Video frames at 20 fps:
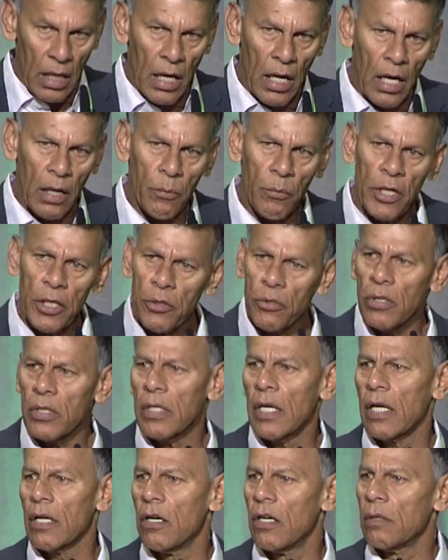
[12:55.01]
And we took
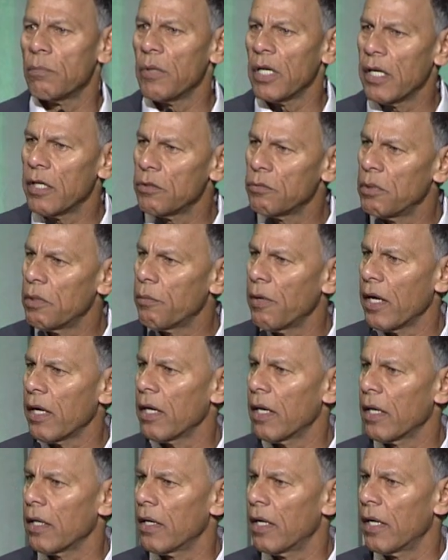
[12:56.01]
that on because we
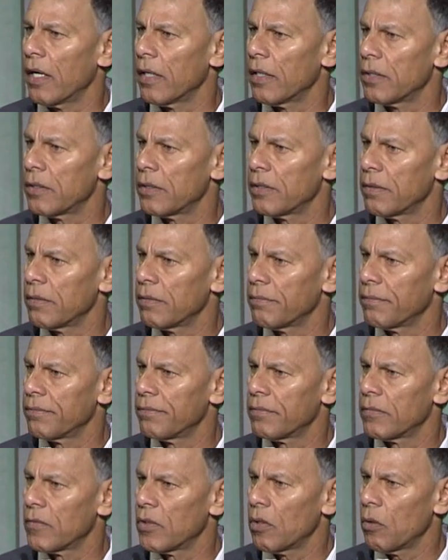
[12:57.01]
recognize
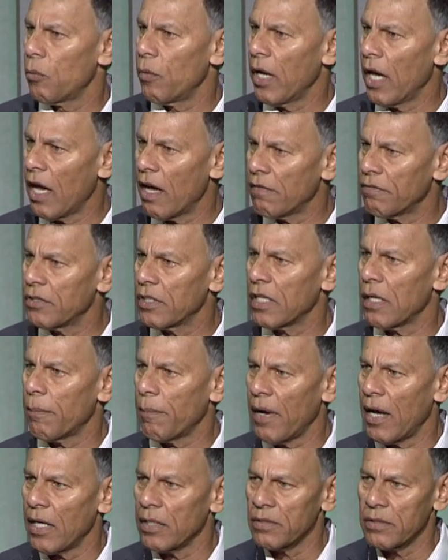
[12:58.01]
we have the
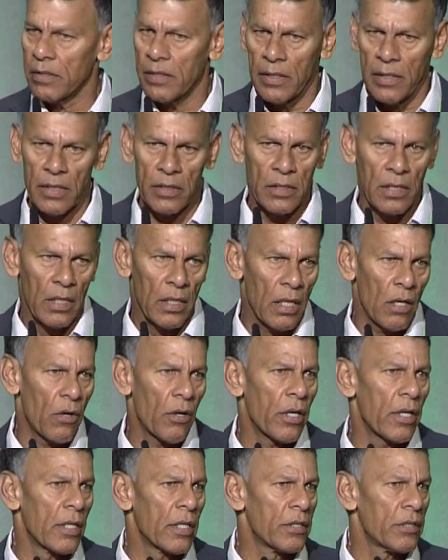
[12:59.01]
capacity as an
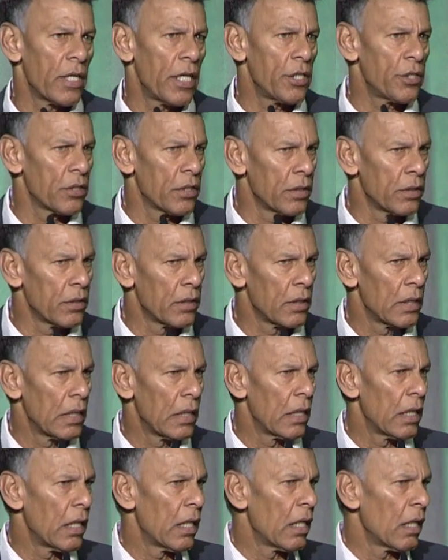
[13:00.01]
organization,
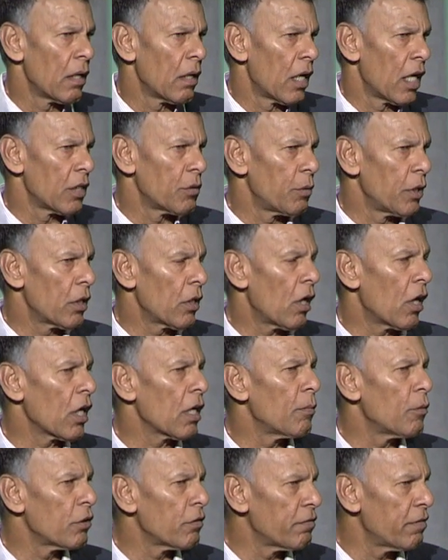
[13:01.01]
as we talk
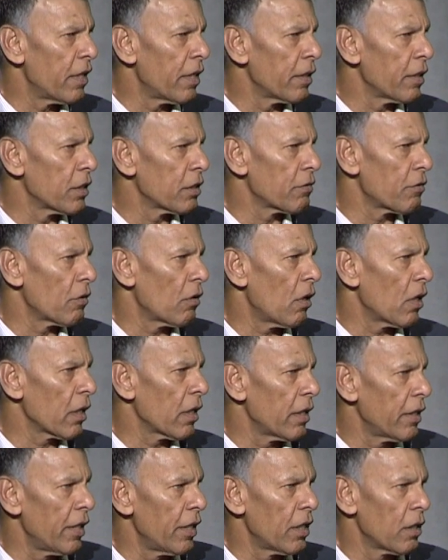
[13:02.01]
about fairness for all
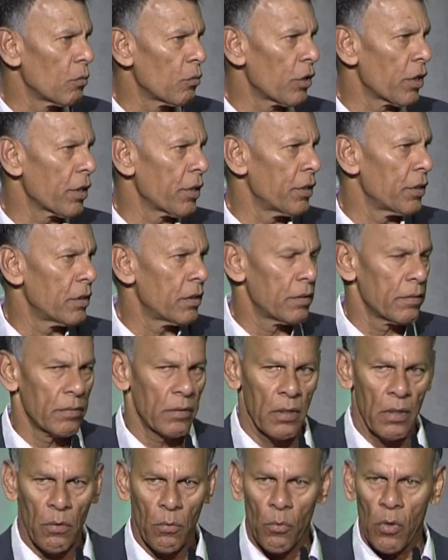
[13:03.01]
Canadian workers.
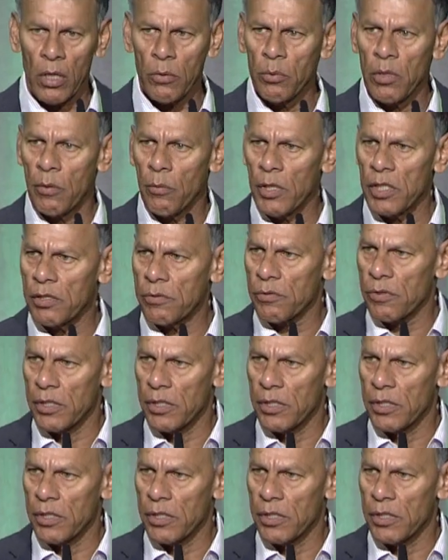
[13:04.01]
What we wish for